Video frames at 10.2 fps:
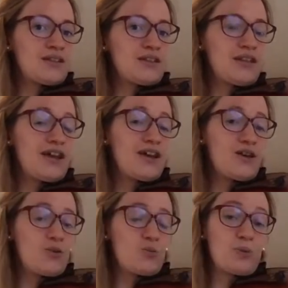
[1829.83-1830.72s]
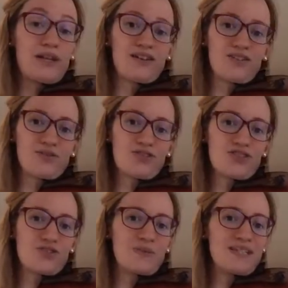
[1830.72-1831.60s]
Now we are going to
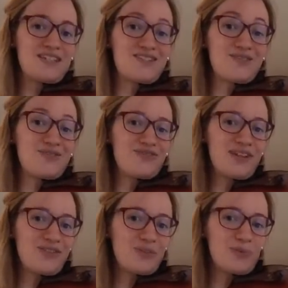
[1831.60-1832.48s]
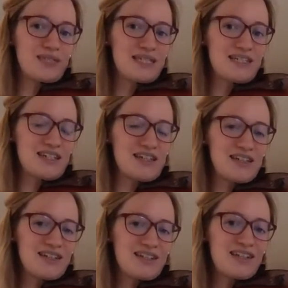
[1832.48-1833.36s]
switch to fifth position.